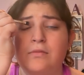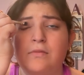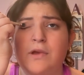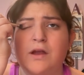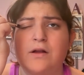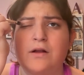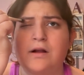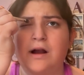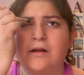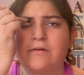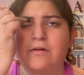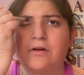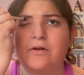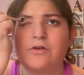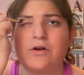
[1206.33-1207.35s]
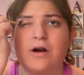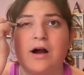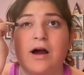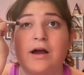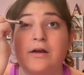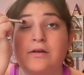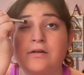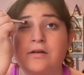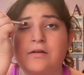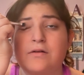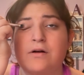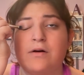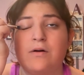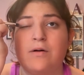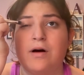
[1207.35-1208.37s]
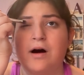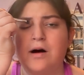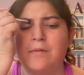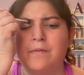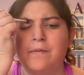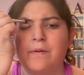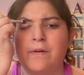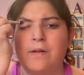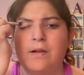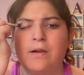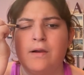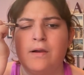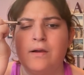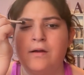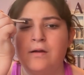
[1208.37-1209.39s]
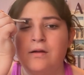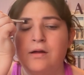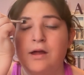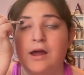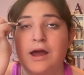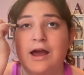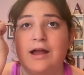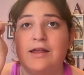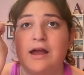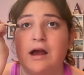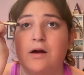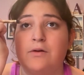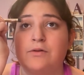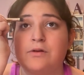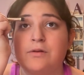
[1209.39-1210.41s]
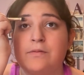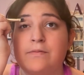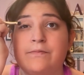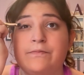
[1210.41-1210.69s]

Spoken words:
You can kind of close your eyes, go up and out.